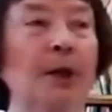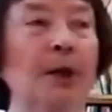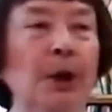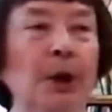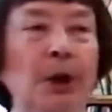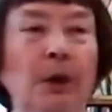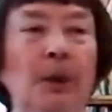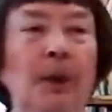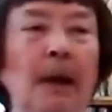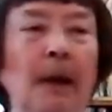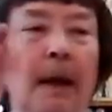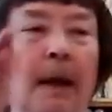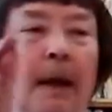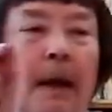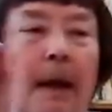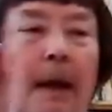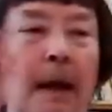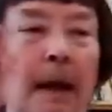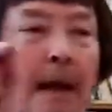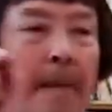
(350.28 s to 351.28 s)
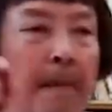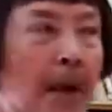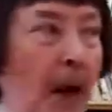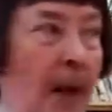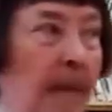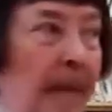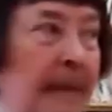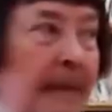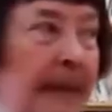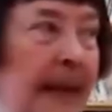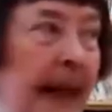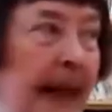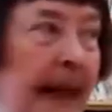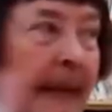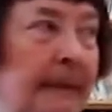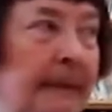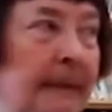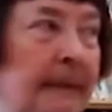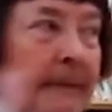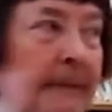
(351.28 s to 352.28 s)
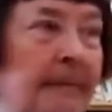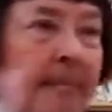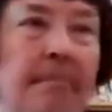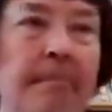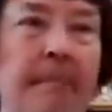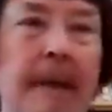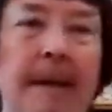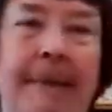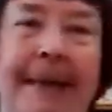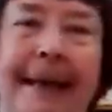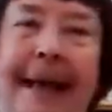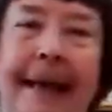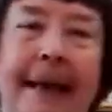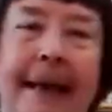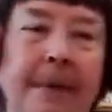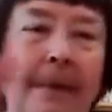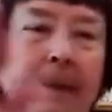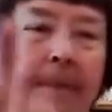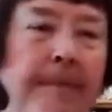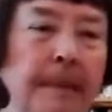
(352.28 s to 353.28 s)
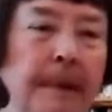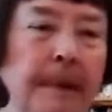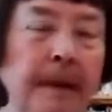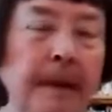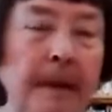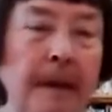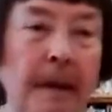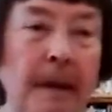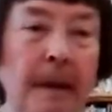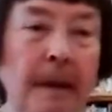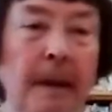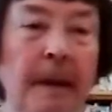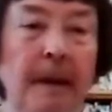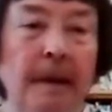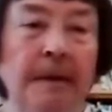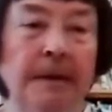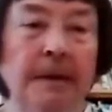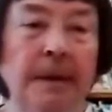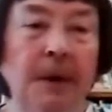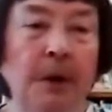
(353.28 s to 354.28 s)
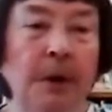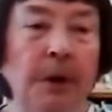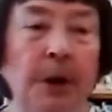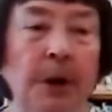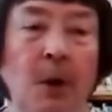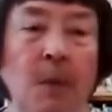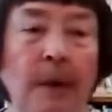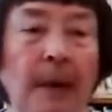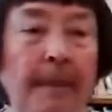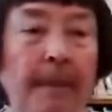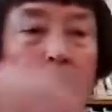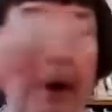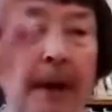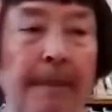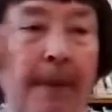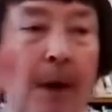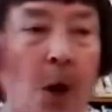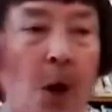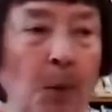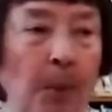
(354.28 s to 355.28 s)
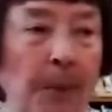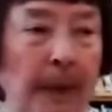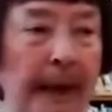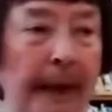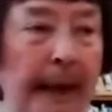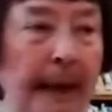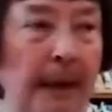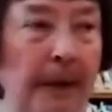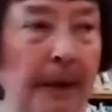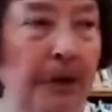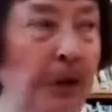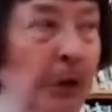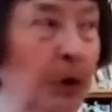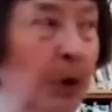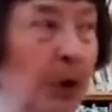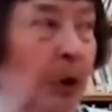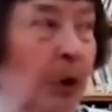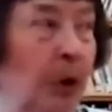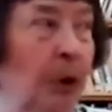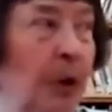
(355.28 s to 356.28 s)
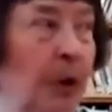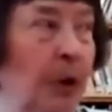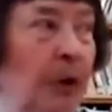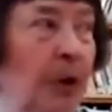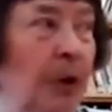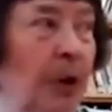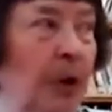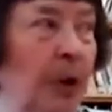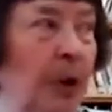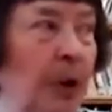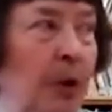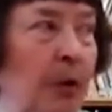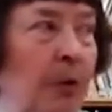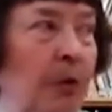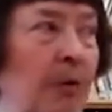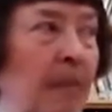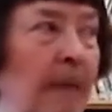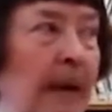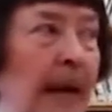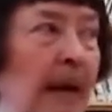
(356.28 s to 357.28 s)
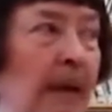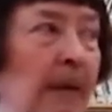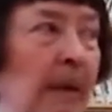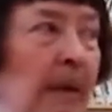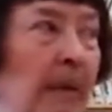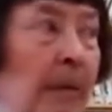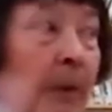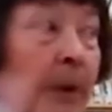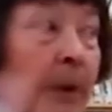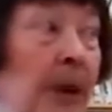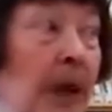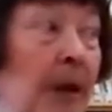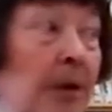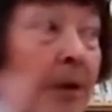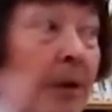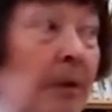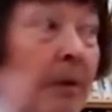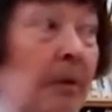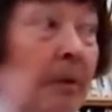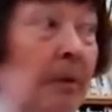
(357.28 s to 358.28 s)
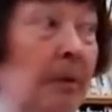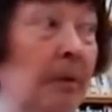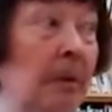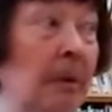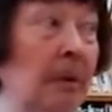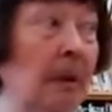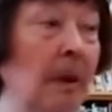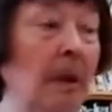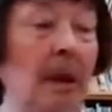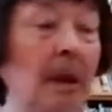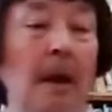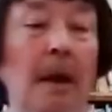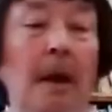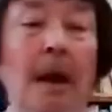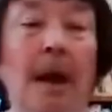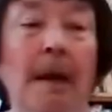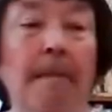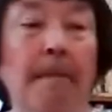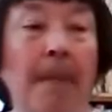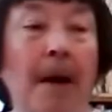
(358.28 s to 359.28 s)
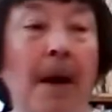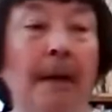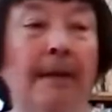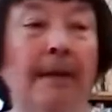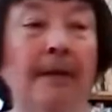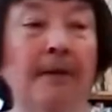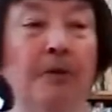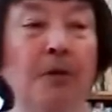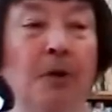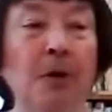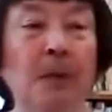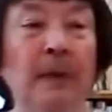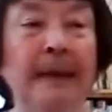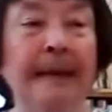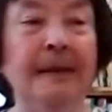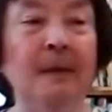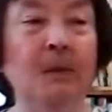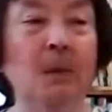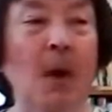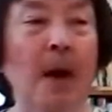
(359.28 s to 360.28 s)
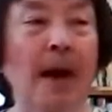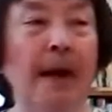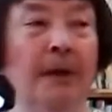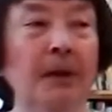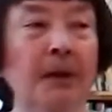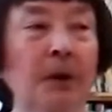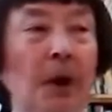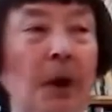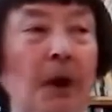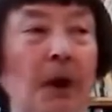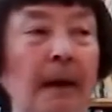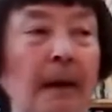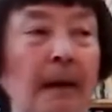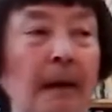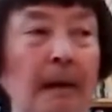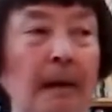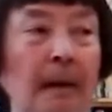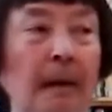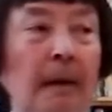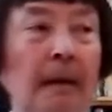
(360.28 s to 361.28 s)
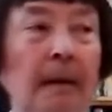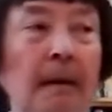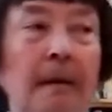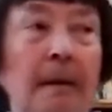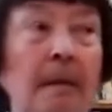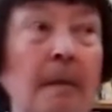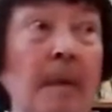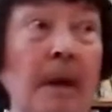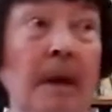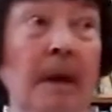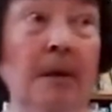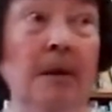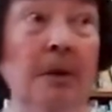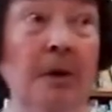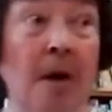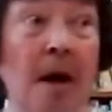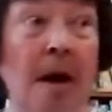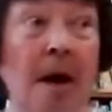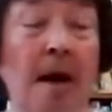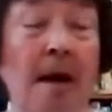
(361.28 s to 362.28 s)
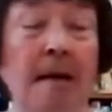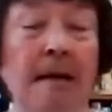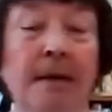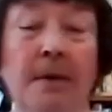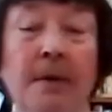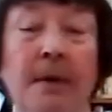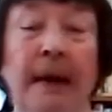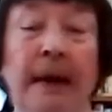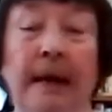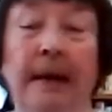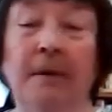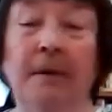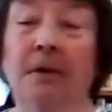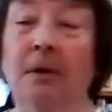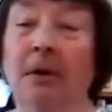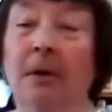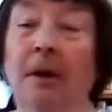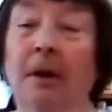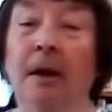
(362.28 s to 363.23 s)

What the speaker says: to marble size, maybe 8 of them. So you don't want to pull up the whole plant because you lose a huge amount of production. Okay. But there's no reason why starting in the middle of July, you can't